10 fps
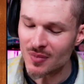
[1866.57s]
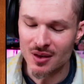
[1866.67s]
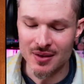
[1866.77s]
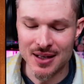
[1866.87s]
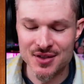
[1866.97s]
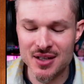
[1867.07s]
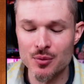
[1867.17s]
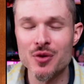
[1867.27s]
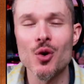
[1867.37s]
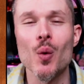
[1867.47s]
That said,
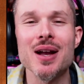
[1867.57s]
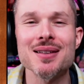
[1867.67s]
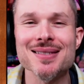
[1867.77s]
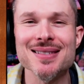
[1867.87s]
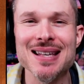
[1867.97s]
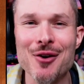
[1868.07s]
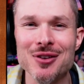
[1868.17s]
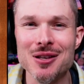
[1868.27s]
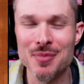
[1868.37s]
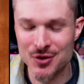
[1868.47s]
with your weaknesses, how can
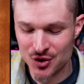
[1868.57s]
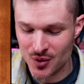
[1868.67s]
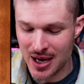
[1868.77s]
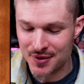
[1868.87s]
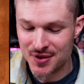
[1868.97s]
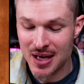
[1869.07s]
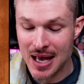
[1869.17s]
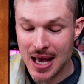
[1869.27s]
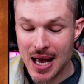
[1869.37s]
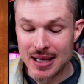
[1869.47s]
they be strengths?
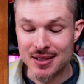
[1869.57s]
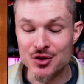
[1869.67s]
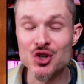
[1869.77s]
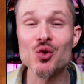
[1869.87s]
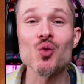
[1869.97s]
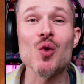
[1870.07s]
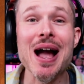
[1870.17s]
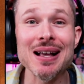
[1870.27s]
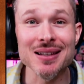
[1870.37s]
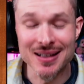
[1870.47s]
It said you're
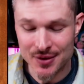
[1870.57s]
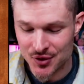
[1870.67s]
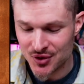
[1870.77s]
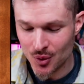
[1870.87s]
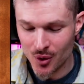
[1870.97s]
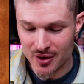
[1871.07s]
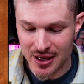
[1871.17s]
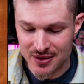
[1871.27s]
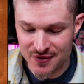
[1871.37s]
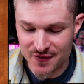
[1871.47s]
reckless, or they
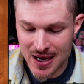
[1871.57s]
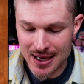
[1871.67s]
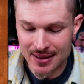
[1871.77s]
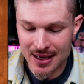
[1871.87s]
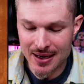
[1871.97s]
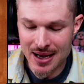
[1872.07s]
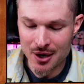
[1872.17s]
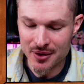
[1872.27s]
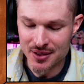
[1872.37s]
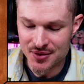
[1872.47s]
define that
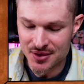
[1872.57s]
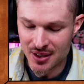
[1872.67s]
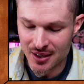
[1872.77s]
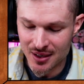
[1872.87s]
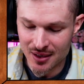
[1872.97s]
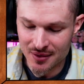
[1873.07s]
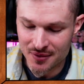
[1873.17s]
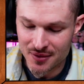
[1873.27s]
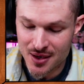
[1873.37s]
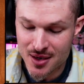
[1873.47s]
out as uh,
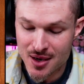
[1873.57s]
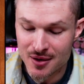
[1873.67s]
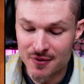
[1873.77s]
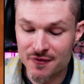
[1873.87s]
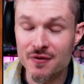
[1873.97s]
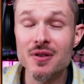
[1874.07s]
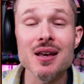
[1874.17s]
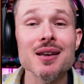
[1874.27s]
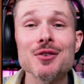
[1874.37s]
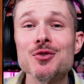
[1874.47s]
thinking of
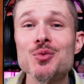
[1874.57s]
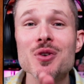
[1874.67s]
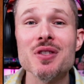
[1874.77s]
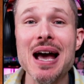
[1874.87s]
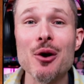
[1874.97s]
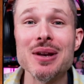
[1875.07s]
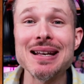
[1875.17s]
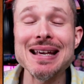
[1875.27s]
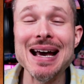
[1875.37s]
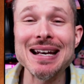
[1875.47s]
things without any
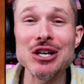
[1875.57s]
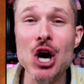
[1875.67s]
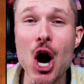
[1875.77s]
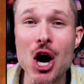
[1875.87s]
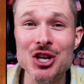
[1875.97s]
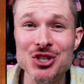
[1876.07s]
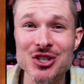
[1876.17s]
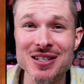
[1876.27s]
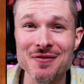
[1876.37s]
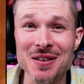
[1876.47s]
kind of
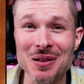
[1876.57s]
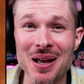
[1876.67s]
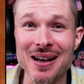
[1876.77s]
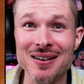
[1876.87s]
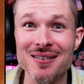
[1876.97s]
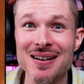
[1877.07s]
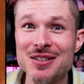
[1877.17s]
caution, if you like, all right?